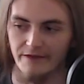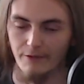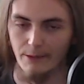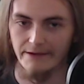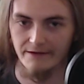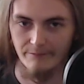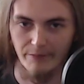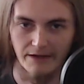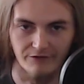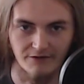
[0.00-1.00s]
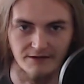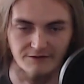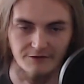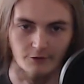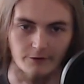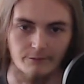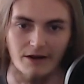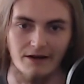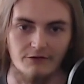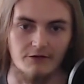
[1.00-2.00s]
link and paste it into your own browser